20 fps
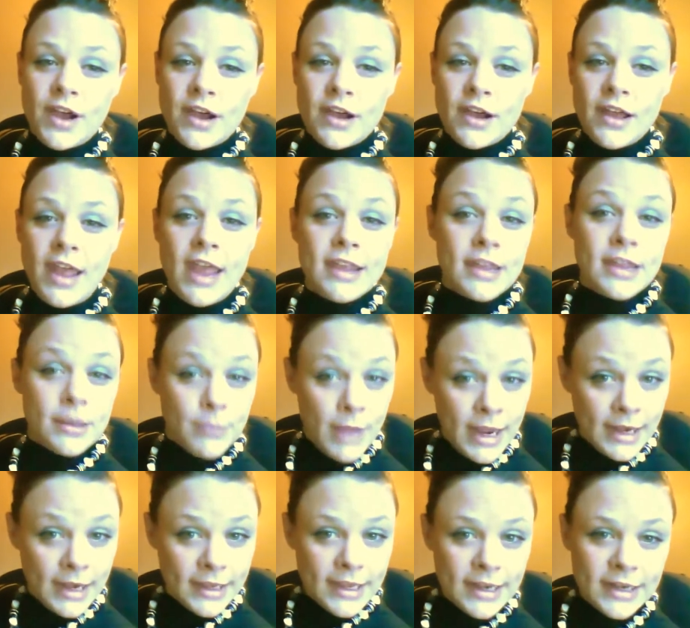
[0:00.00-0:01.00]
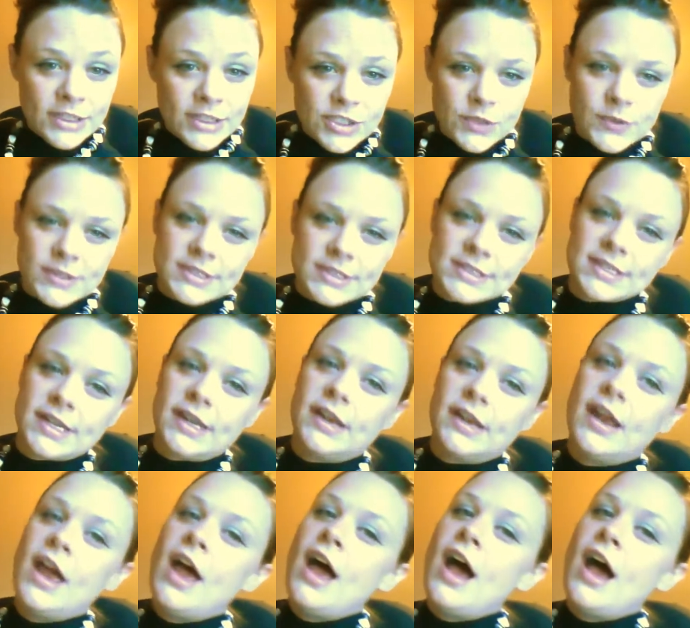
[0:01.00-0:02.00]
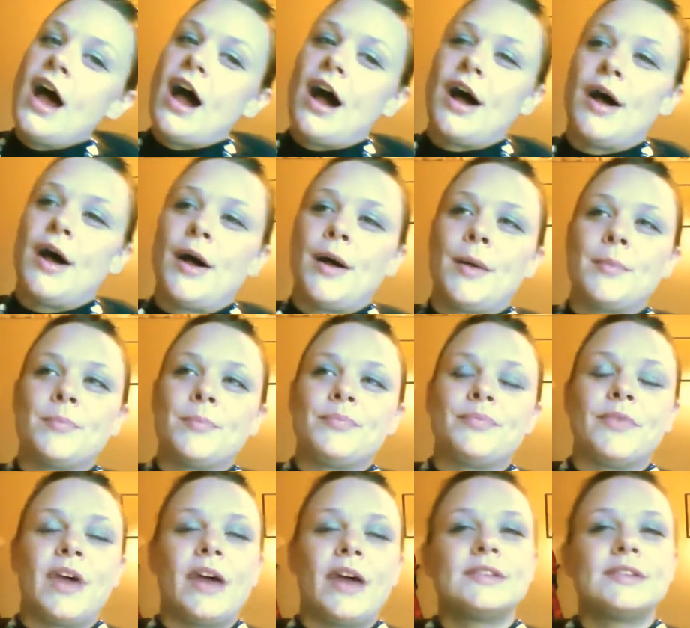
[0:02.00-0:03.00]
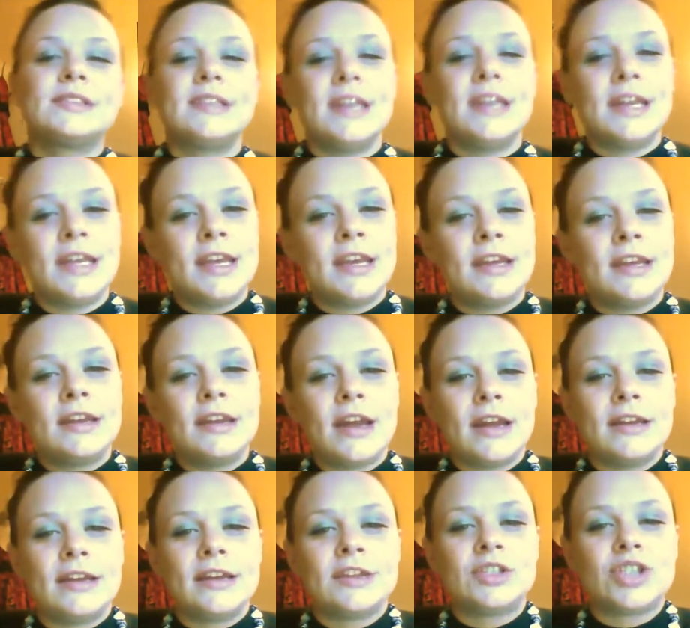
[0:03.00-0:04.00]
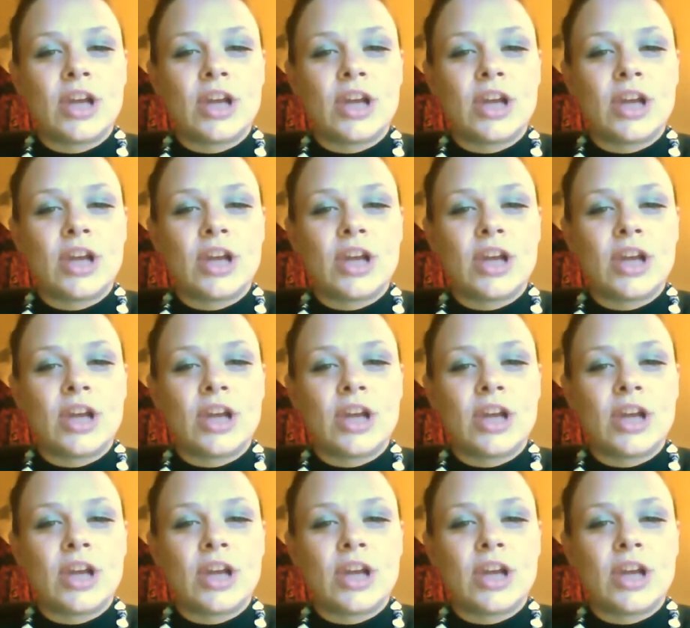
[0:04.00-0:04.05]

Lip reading: a hanging mannequin, as you can see. I was an idiot. I didn't